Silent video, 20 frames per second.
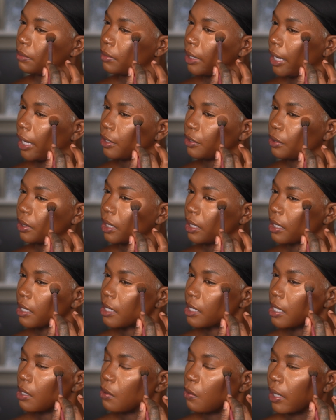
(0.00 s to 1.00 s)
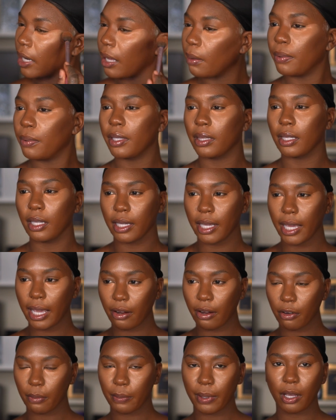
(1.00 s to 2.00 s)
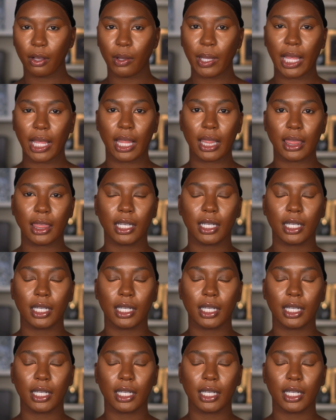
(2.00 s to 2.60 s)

As you can see, when I put the caramel in the,